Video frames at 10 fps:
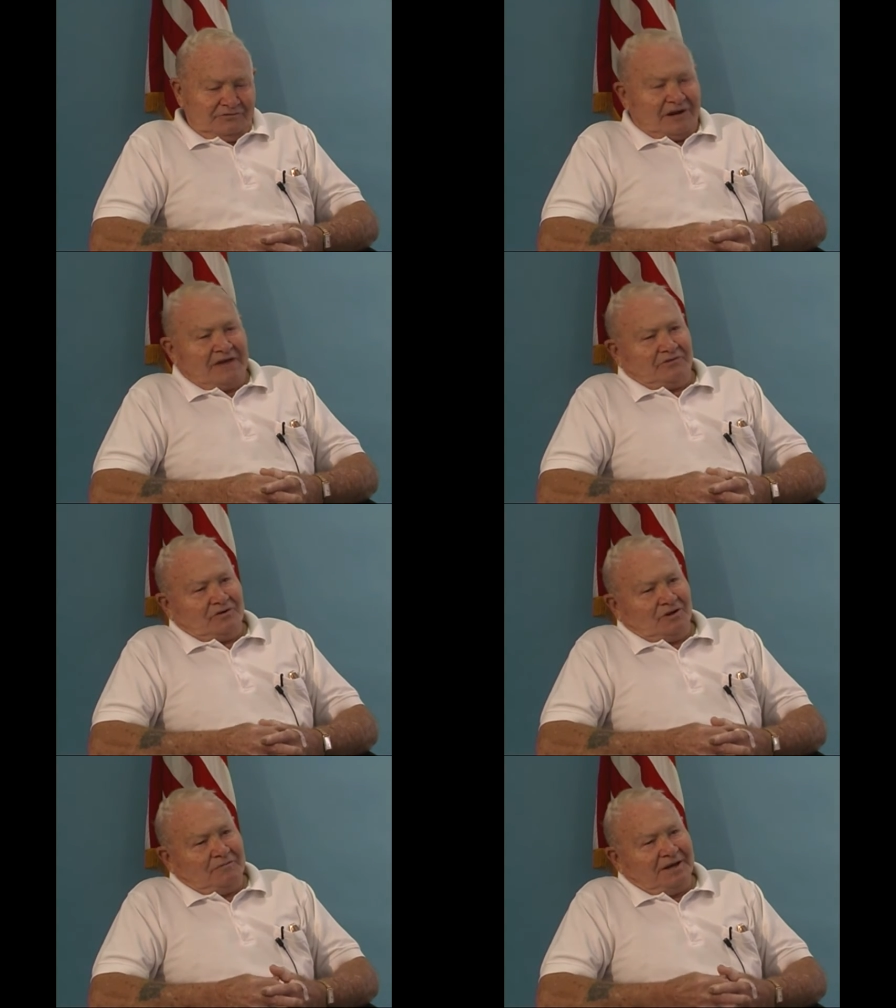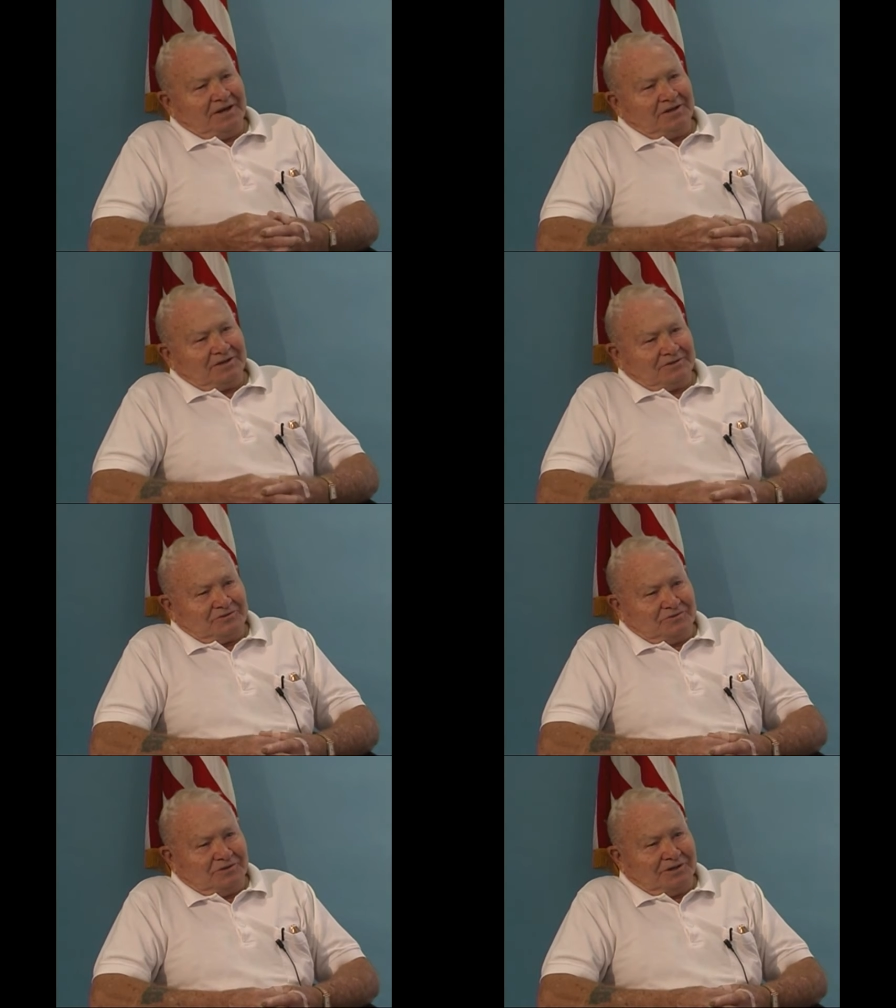Frankfurt on the Main
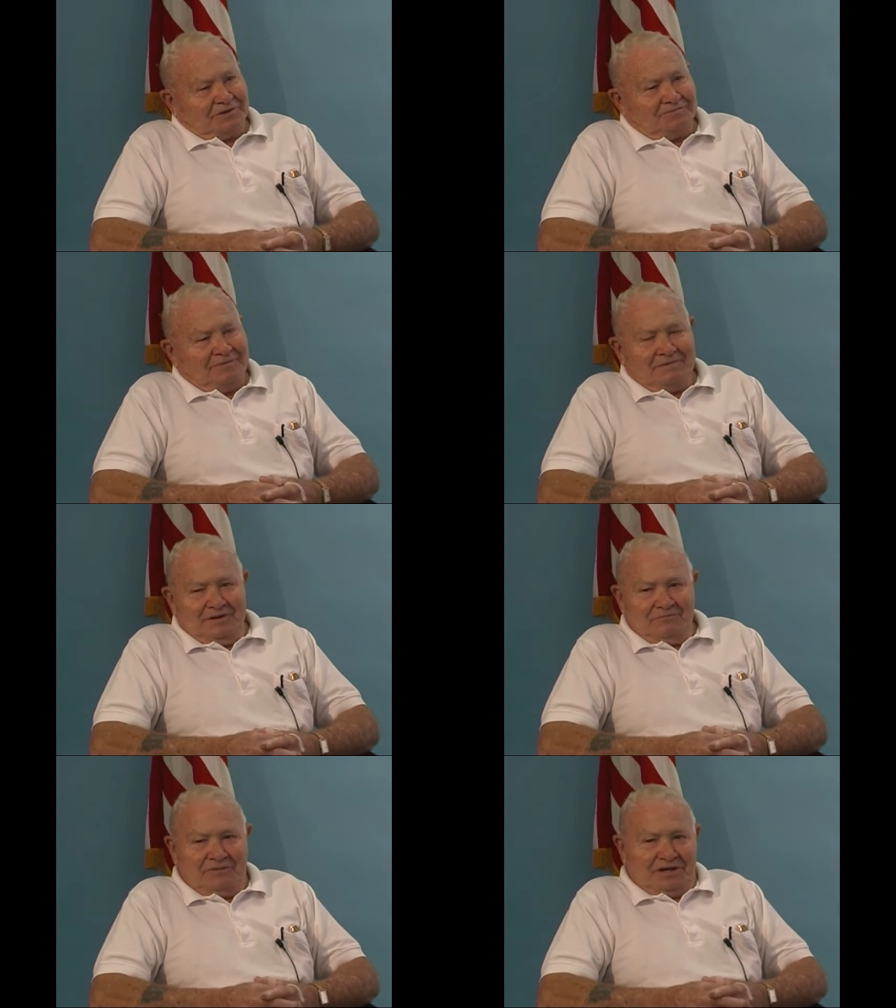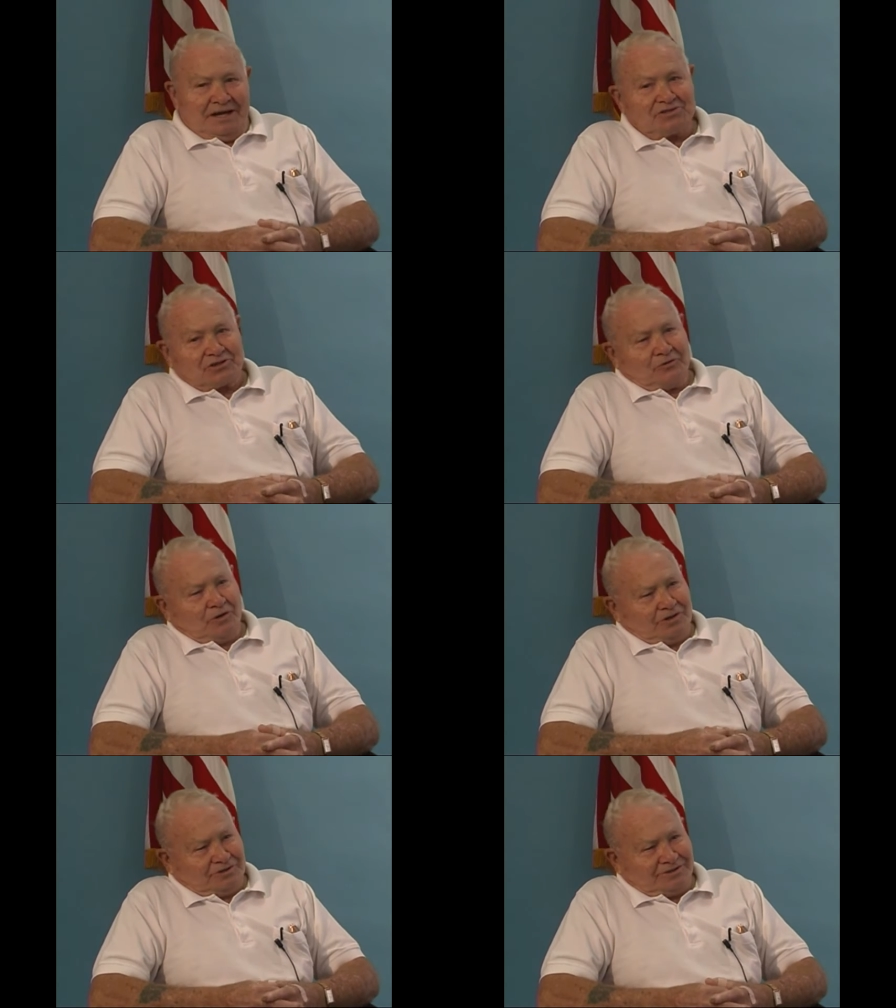to uh, be
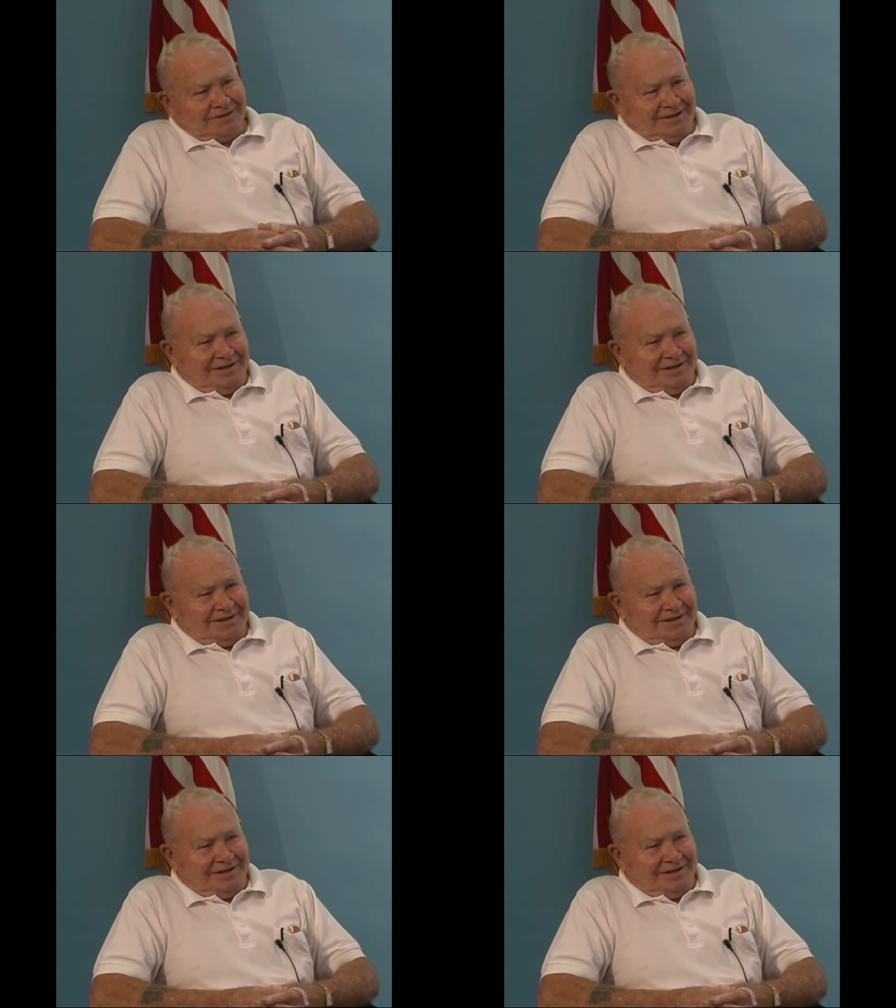escorts.